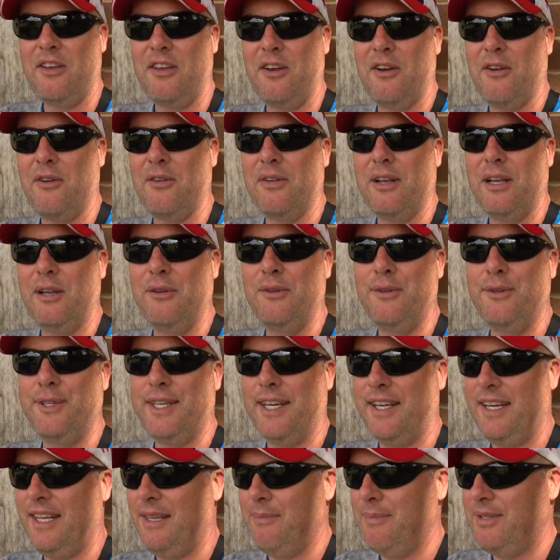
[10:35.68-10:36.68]
you know,
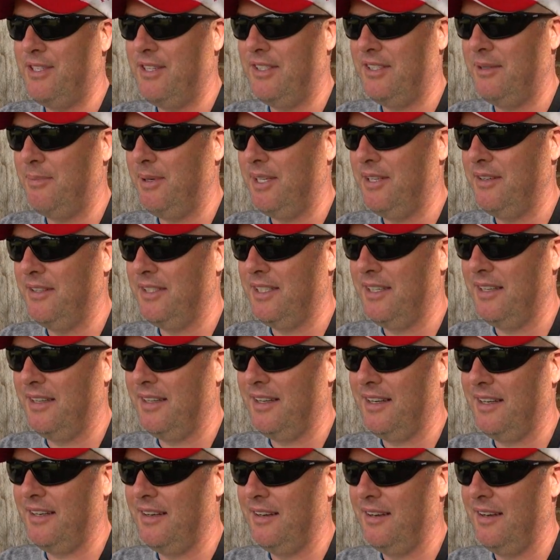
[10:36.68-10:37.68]
lose any images because of
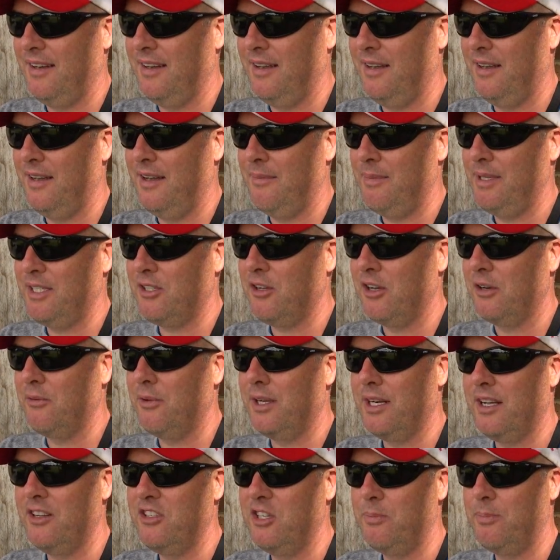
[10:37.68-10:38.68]
that. It's got a
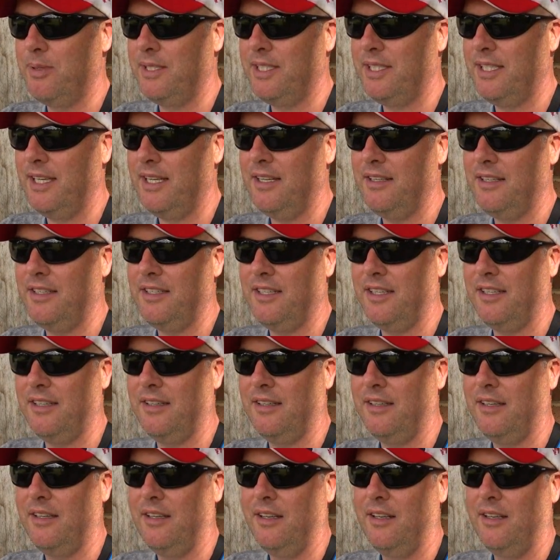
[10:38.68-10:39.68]
100%
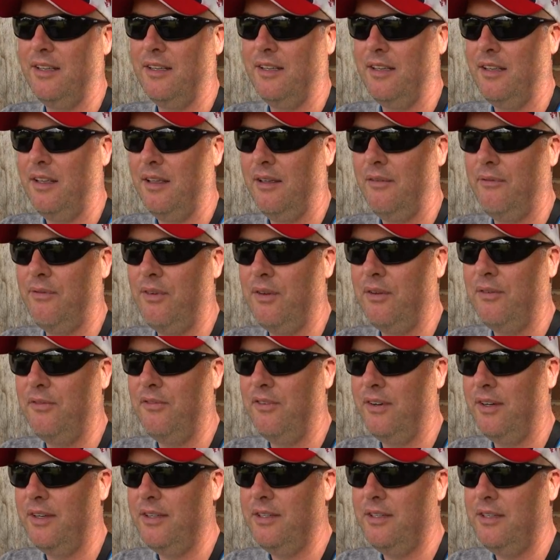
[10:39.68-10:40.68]

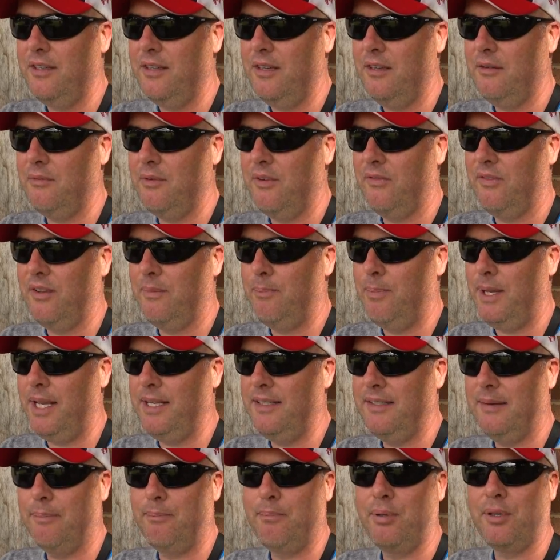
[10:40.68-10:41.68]
viewfinder with a
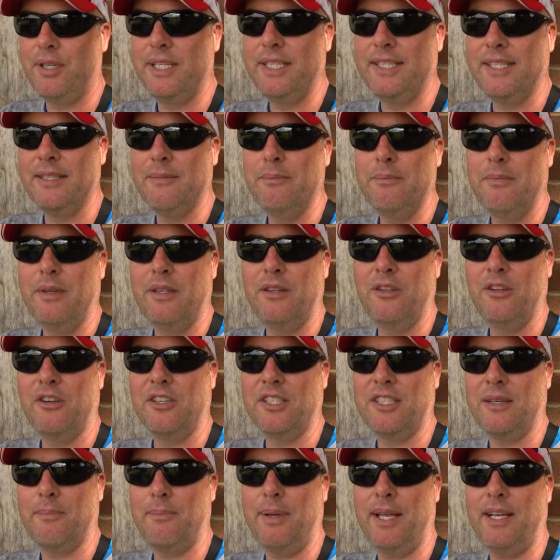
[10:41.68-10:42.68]
pentaprism,
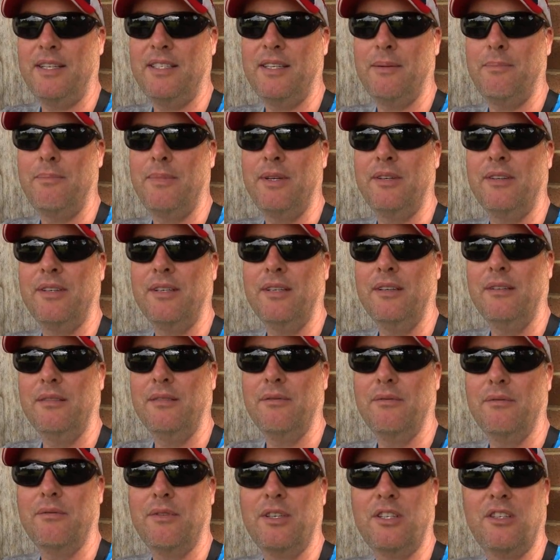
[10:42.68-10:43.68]
not pentamirror,
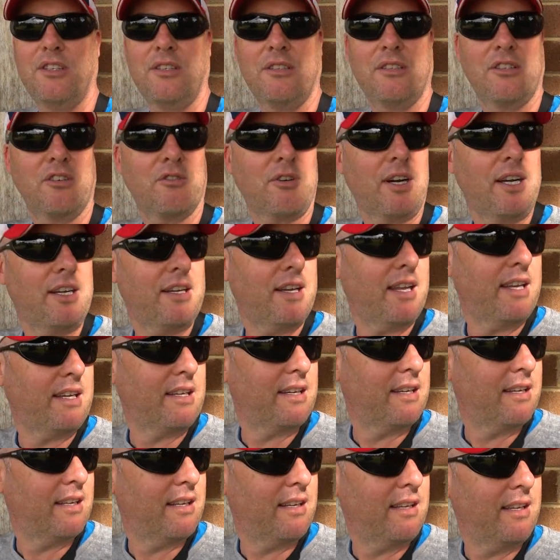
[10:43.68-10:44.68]
which is great
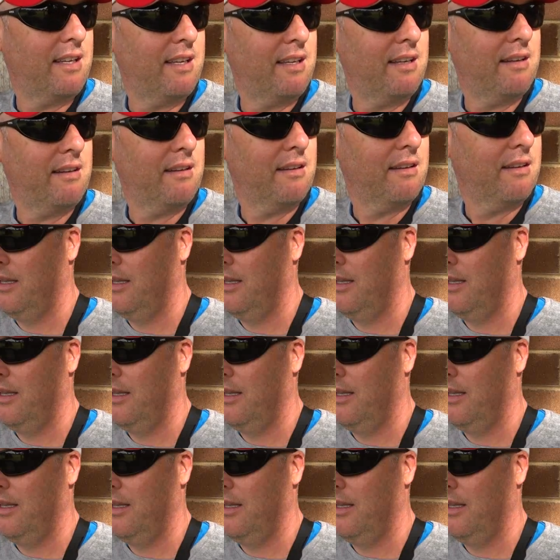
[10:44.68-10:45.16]
and clear.